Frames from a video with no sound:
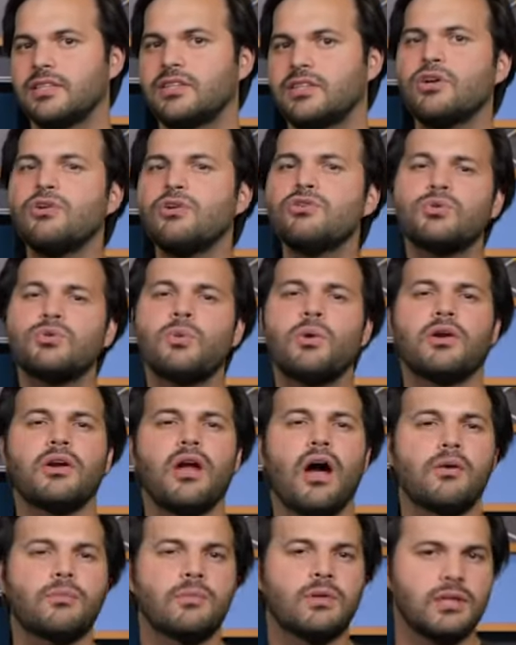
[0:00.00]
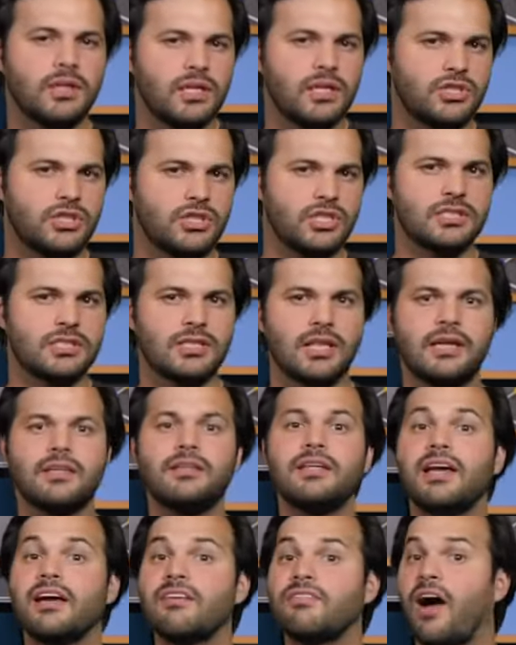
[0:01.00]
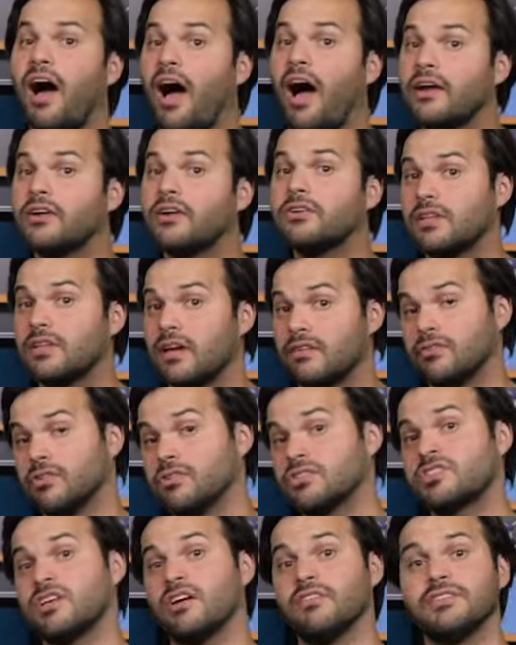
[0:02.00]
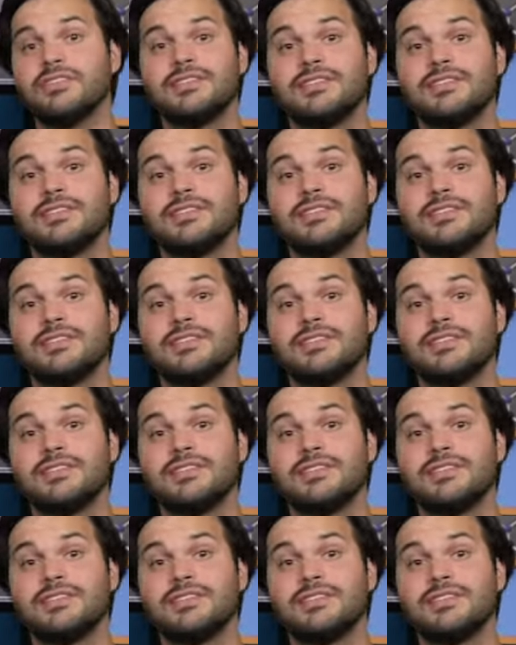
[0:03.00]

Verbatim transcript: that those who are non-religious likely have higher levels of